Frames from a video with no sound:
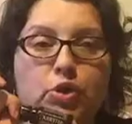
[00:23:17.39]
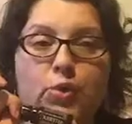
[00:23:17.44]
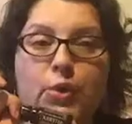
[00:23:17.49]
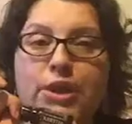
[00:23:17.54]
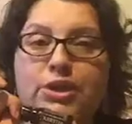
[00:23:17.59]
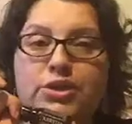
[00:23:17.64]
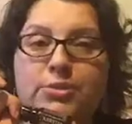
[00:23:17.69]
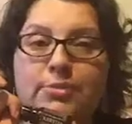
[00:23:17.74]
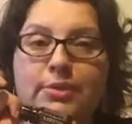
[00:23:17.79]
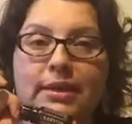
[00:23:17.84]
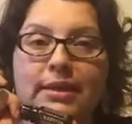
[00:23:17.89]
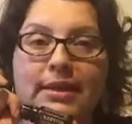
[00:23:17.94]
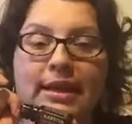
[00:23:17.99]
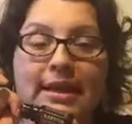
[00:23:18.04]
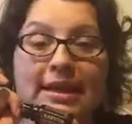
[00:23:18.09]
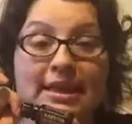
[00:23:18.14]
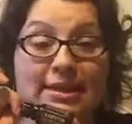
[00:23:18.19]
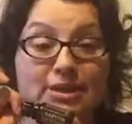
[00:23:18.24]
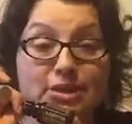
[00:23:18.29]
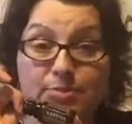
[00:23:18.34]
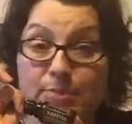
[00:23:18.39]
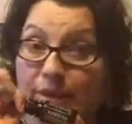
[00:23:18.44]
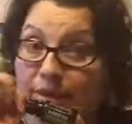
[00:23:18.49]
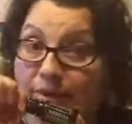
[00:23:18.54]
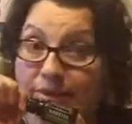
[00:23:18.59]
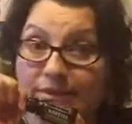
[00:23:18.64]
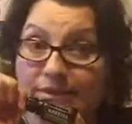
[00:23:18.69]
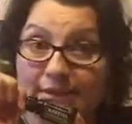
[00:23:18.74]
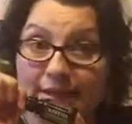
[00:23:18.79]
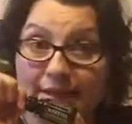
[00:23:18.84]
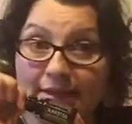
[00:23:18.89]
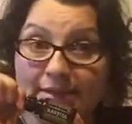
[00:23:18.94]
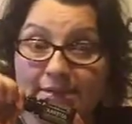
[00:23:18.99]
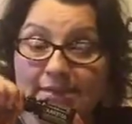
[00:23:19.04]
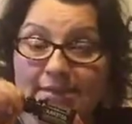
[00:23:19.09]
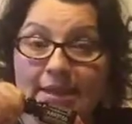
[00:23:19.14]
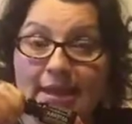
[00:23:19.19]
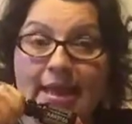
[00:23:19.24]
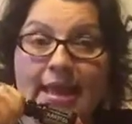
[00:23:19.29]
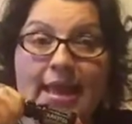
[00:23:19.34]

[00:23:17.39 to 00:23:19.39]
regimen. It kills parasites.